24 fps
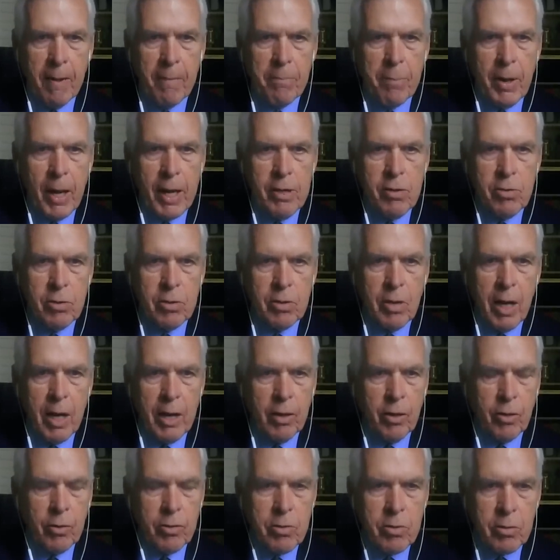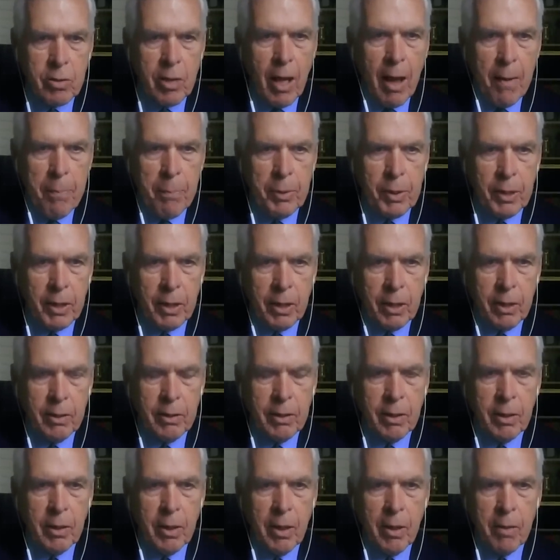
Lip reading: based not on stopping it,